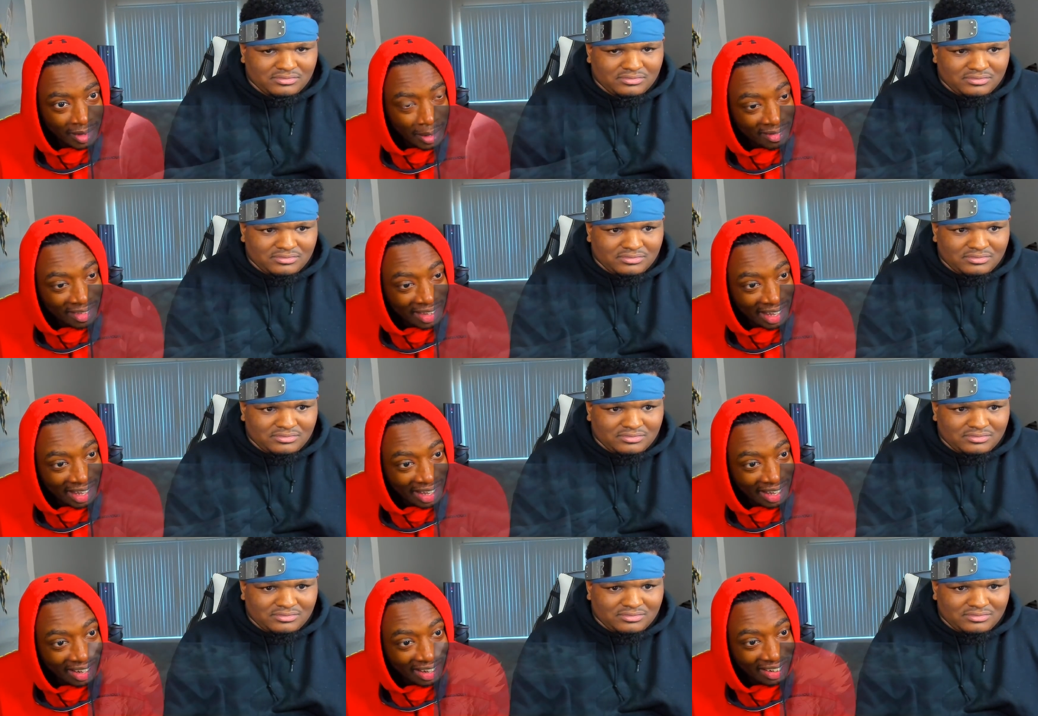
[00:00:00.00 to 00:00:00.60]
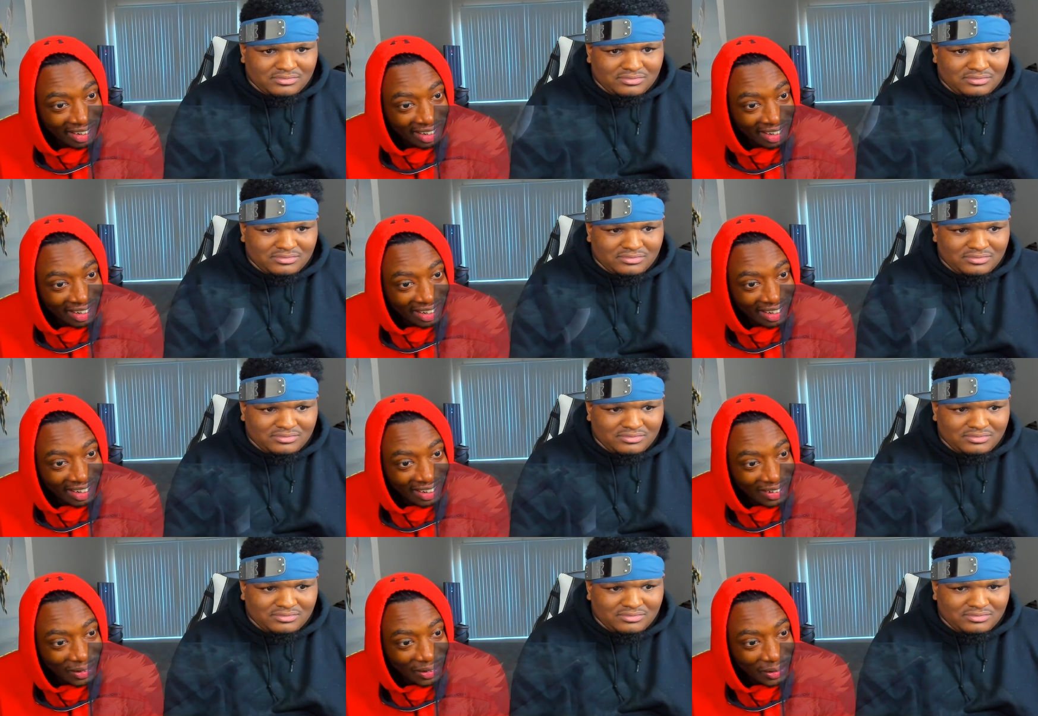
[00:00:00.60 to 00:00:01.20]
Speaker 1: Dang, they ain't got
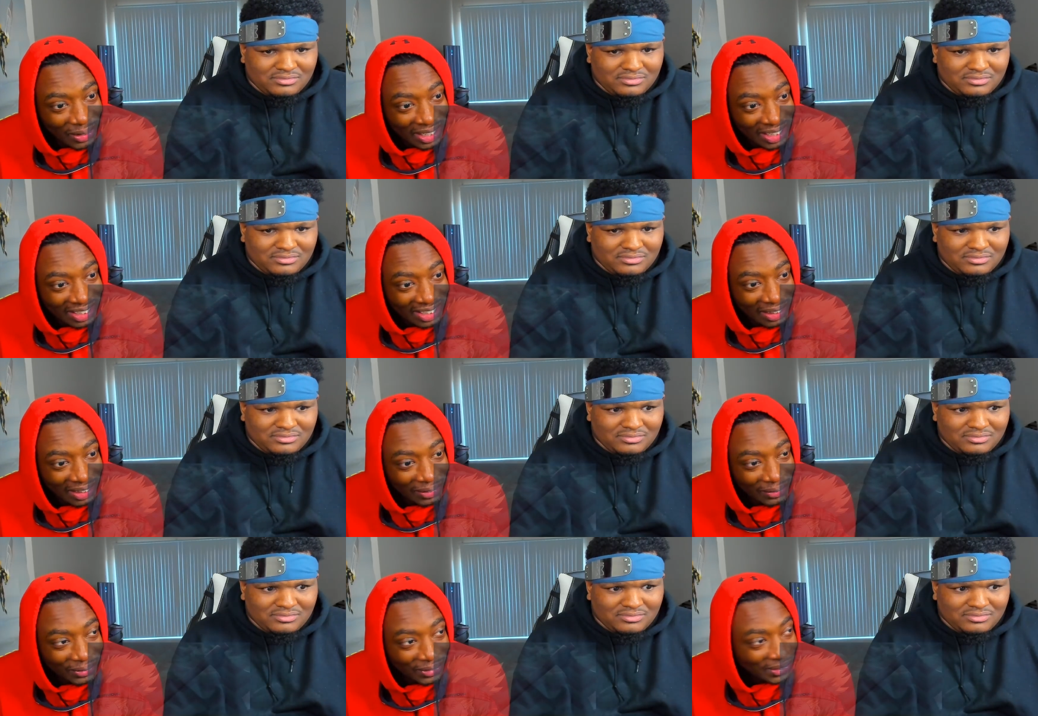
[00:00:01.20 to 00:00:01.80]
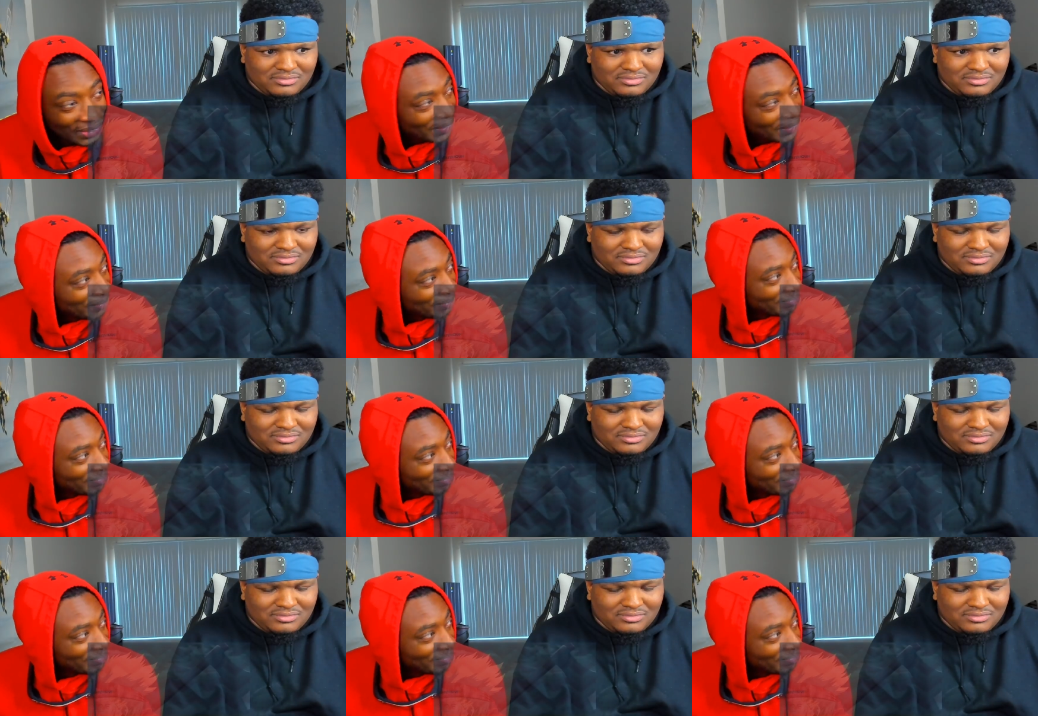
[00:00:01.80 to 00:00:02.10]
no hits out for them.